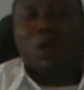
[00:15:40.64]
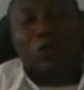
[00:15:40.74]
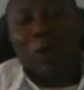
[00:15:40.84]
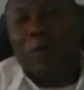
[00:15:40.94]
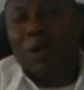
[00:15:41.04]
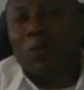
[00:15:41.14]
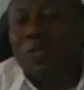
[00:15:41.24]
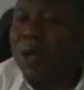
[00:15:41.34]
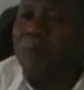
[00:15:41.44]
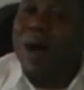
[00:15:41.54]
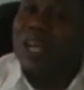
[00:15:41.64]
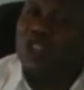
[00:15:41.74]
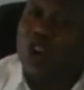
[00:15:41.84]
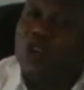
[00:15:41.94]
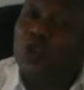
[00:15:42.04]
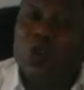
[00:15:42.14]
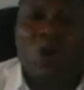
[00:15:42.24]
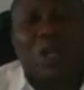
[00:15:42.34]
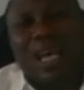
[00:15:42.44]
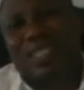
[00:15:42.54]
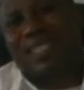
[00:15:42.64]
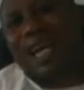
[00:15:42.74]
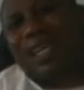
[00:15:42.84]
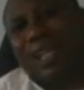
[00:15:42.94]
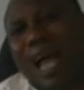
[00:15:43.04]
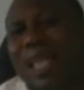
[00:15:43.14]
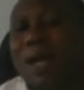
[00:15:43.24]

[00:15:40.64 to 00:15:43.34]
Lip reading: Somebody will say, Pastor, you don't understand. I